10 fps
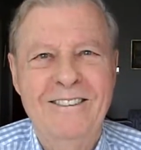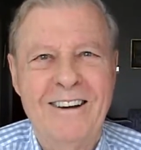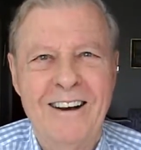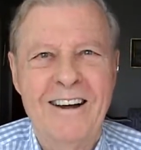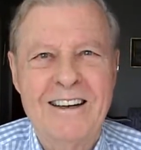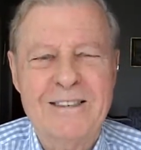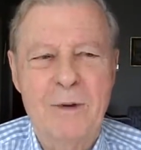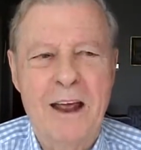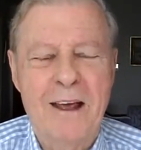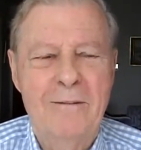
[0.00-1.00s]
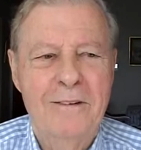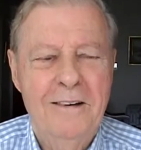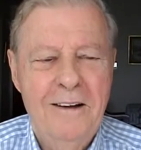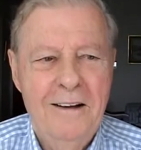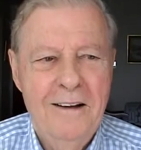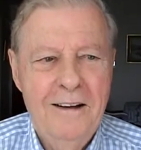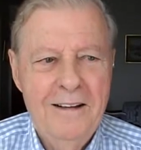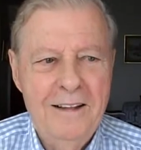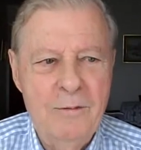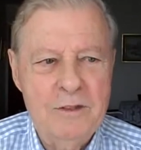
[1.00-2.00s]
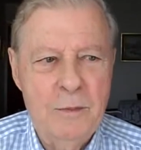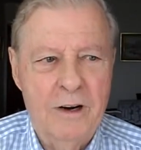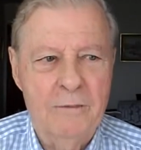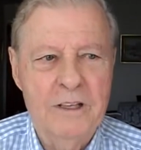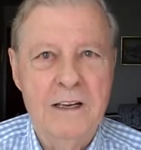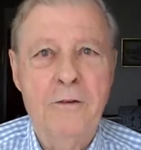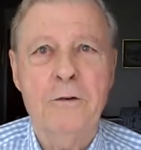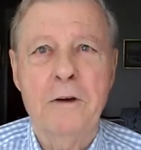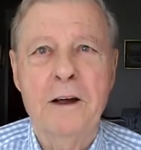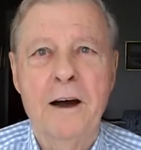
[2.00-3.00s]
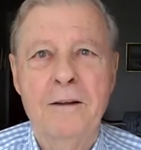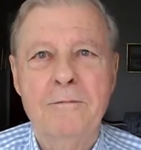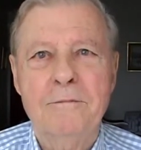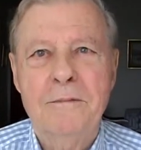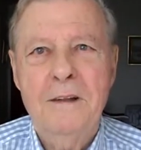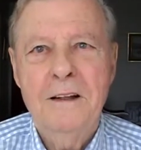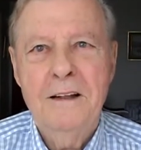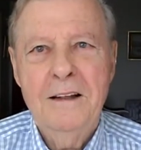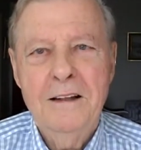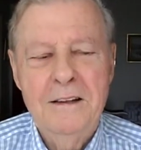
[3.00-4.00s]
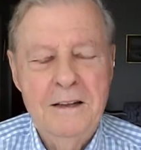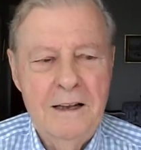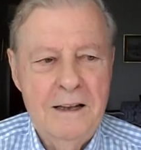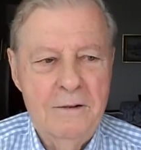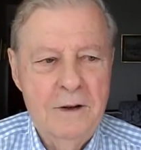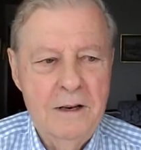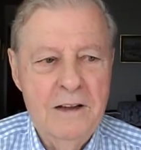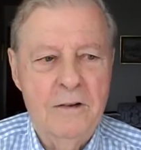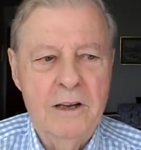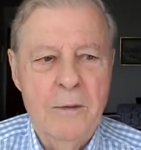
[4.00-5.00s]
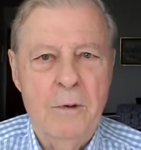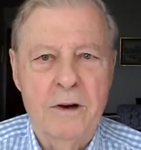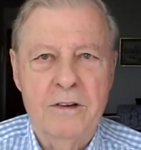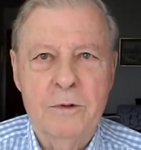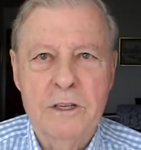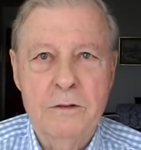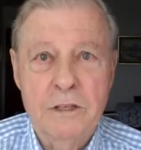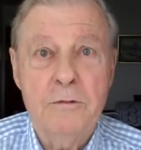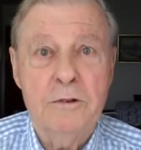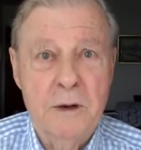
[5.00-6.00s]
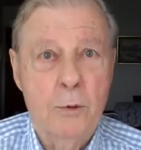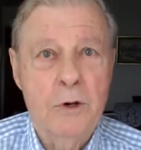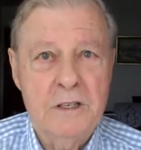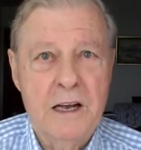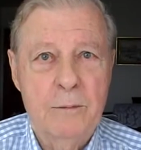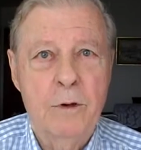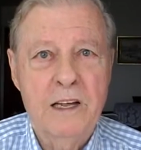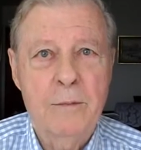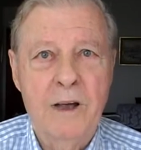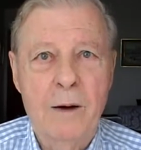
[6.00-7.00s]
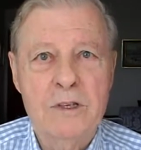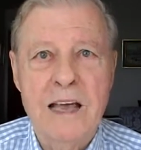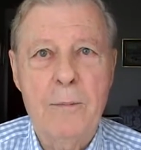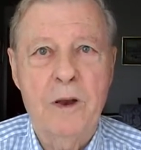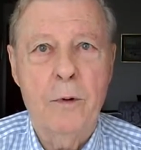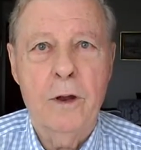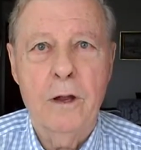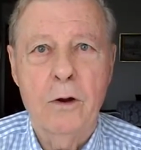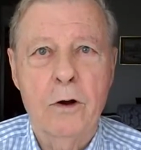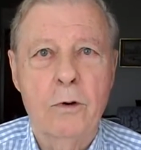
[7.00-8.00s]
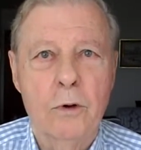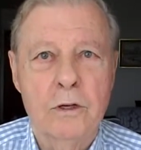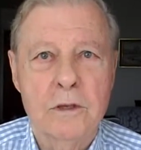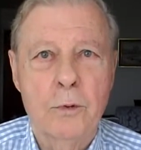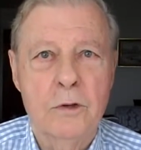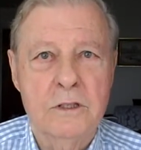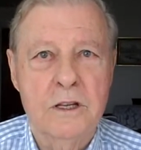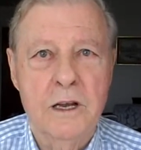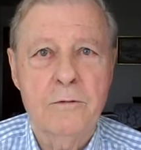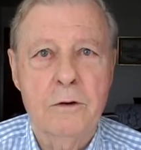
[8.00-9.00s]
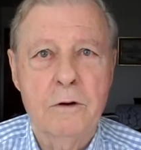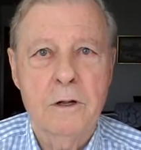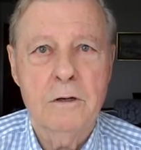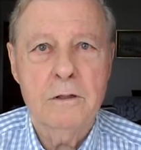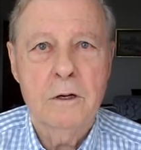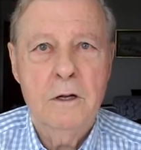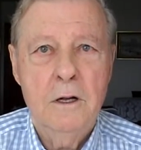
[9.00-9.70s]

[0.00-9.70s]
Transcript: we got a lot of spam. That was better than what the infantry got. And we lived a lot better than what these infantry boys had, believe me. I was happy to be in the Air Corps as opposed to the infantry. Those,